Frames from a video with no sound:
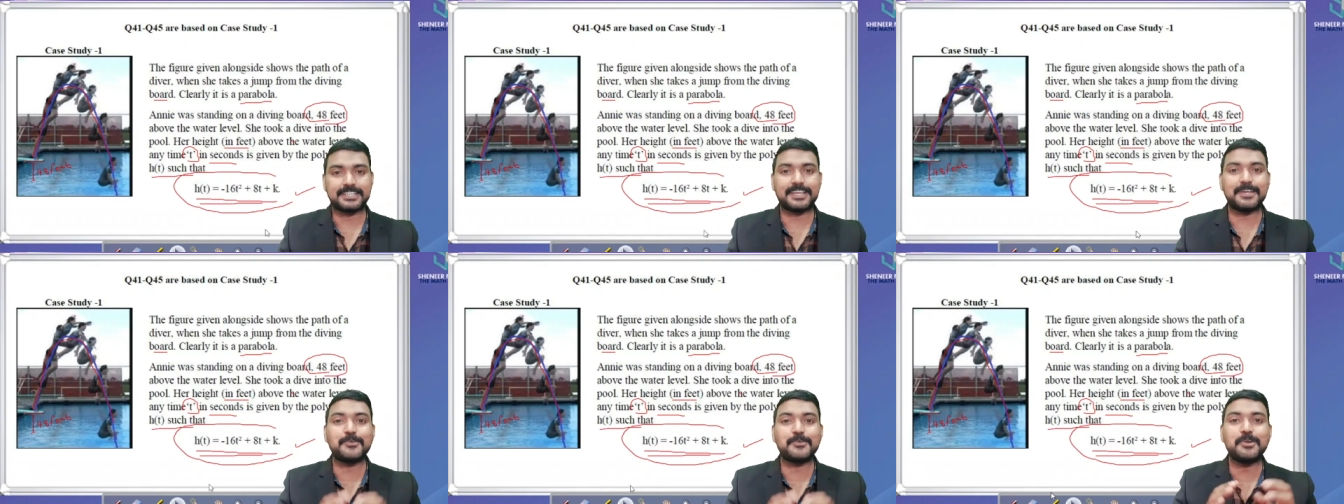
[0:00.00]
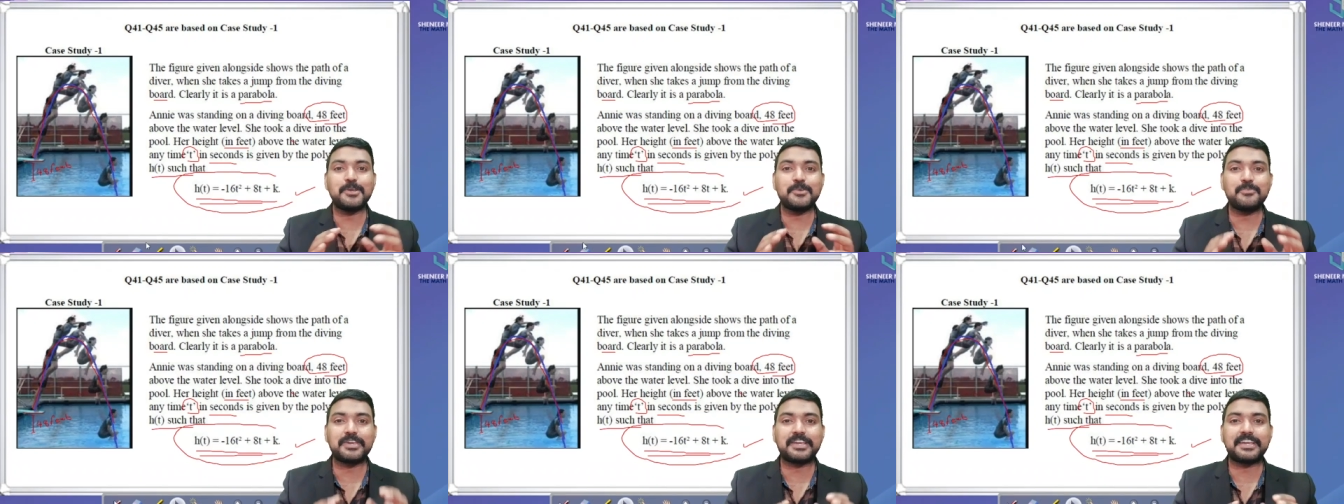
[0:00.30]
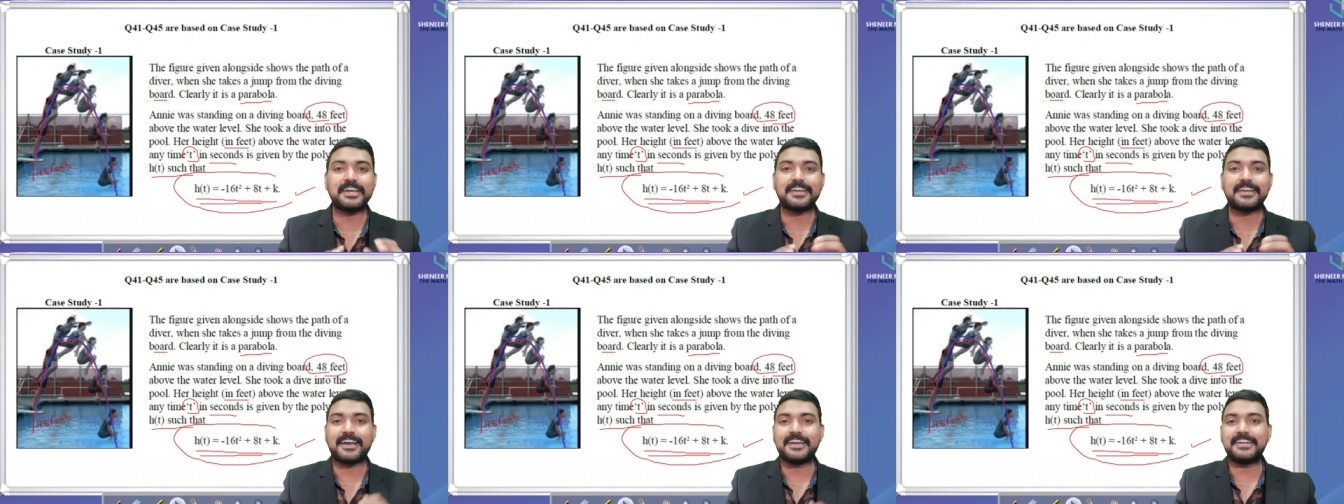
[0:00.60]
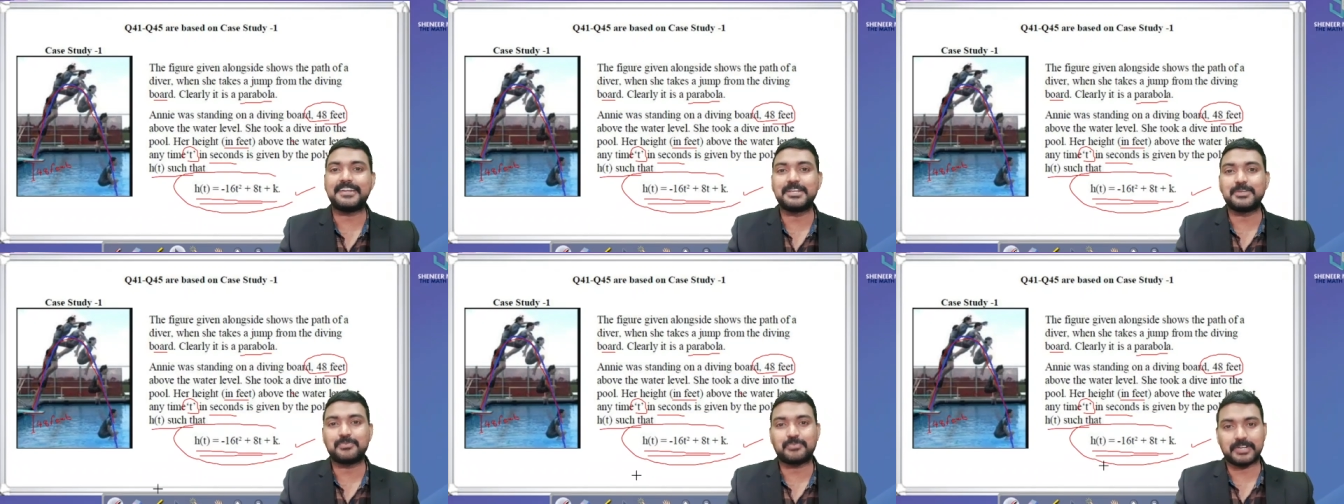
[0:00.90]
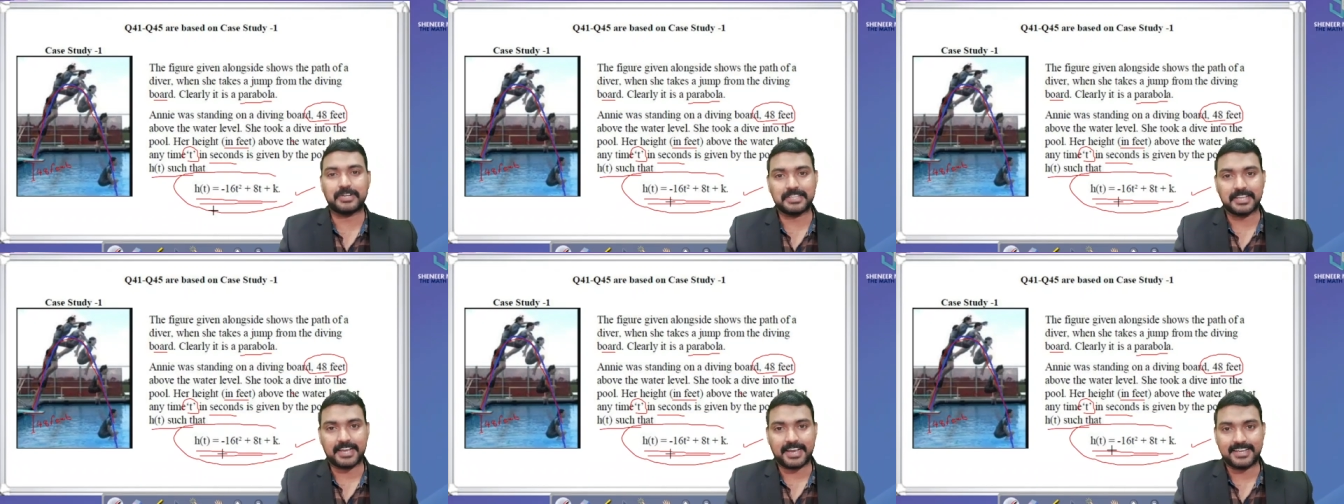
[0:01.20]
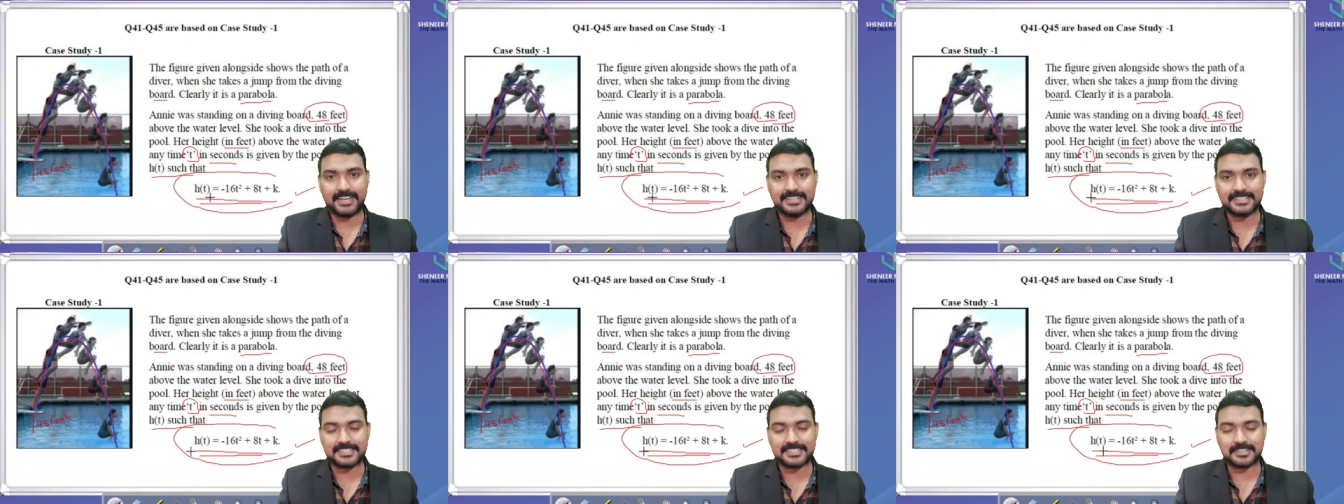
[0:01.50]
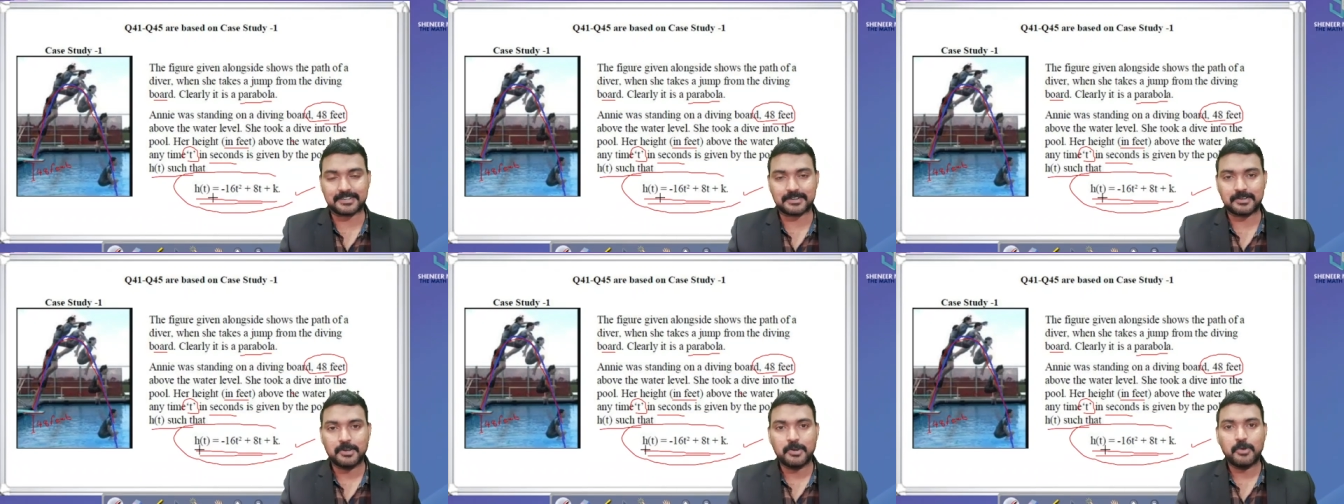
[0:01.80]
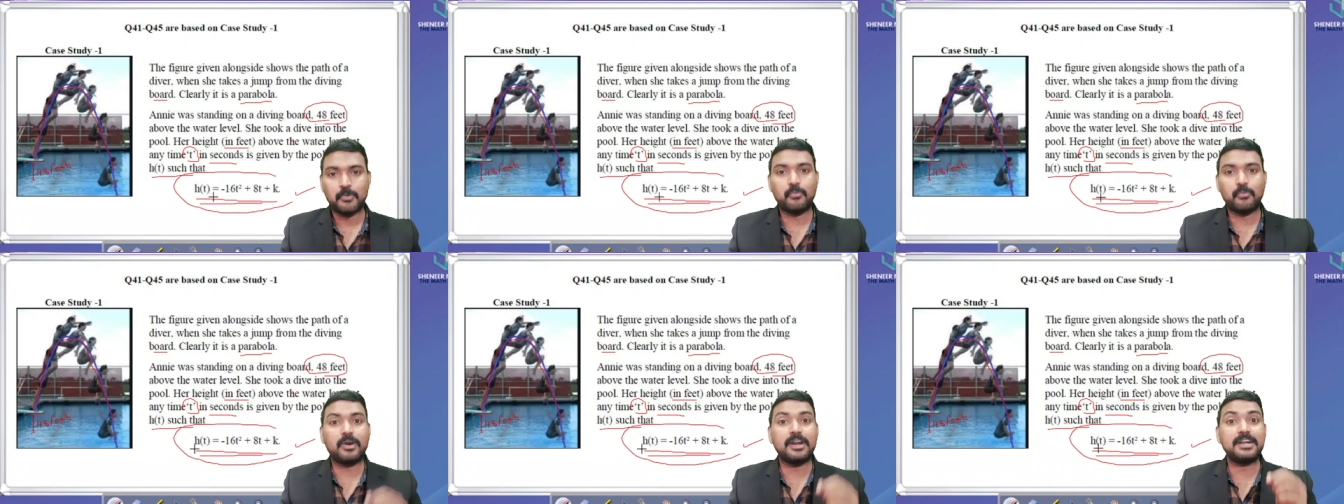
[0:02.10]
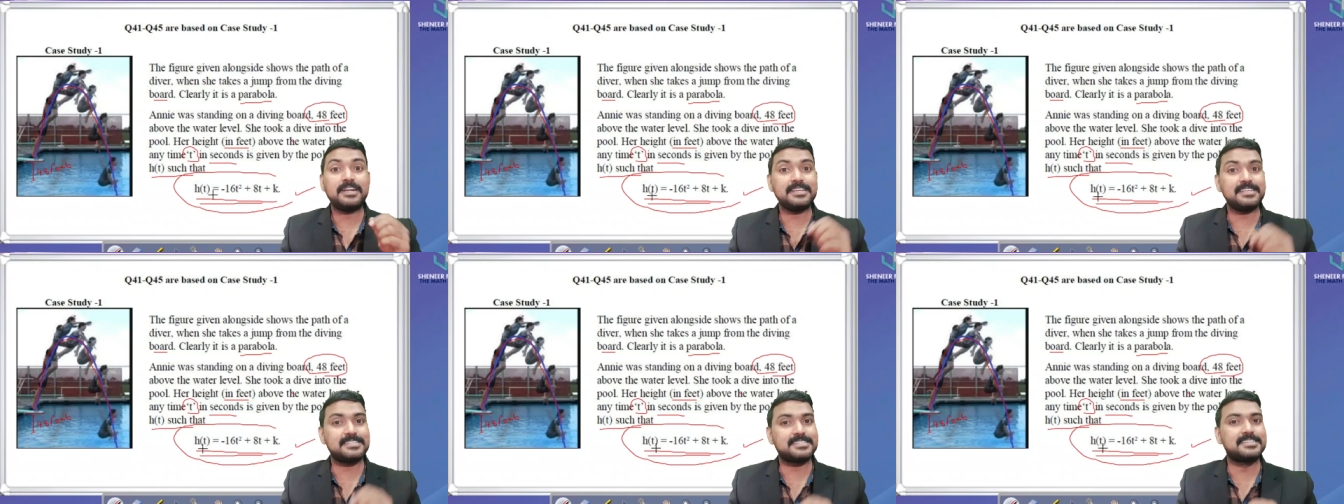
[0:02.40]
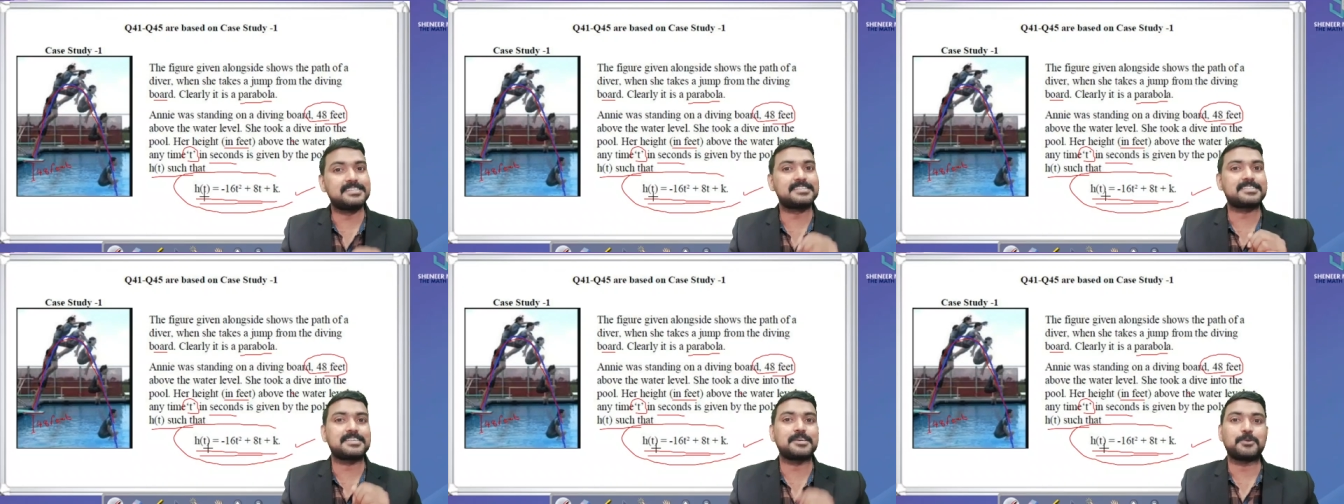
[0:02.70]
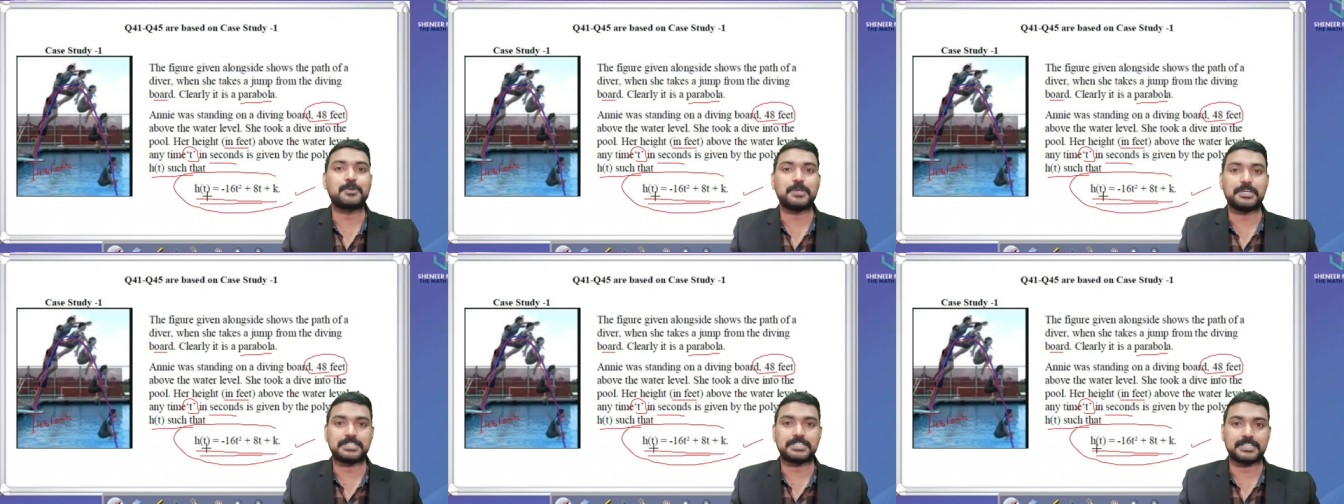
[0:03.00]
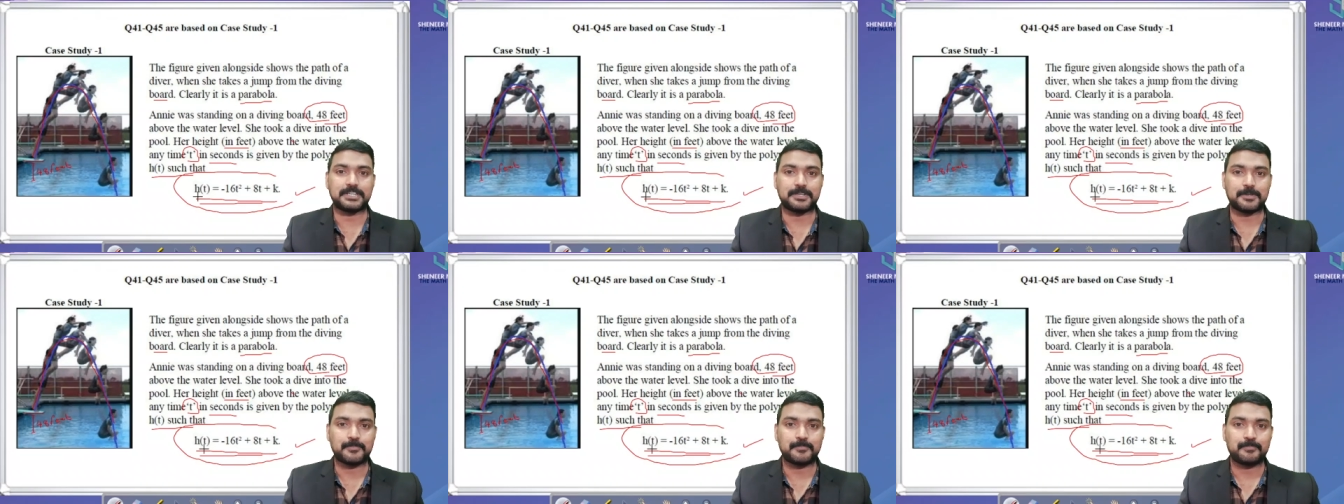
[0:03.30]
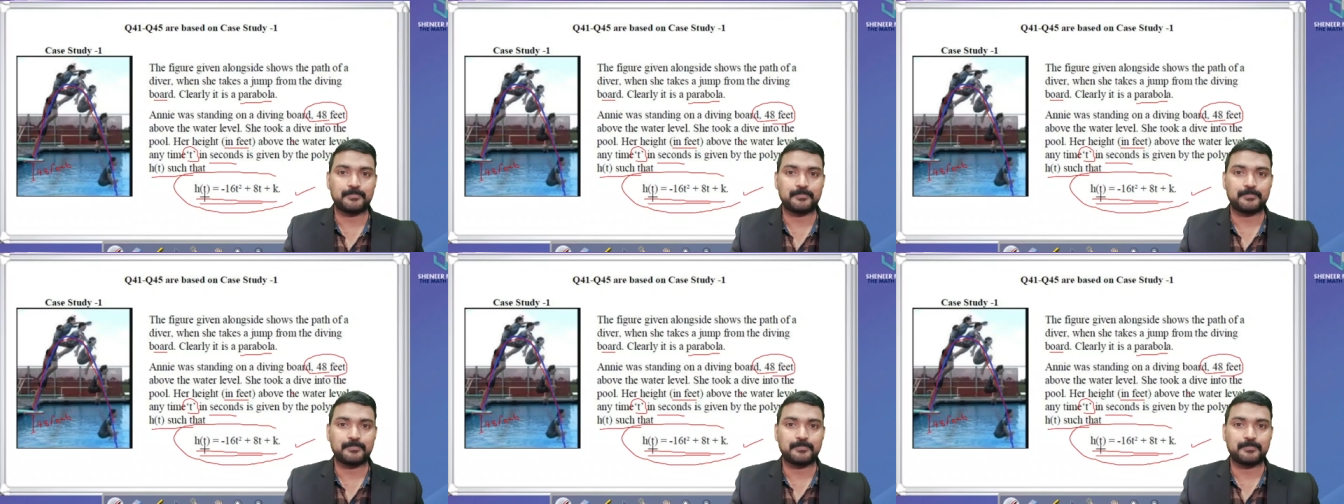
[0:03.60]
then only we can identify the answer. What is this equation?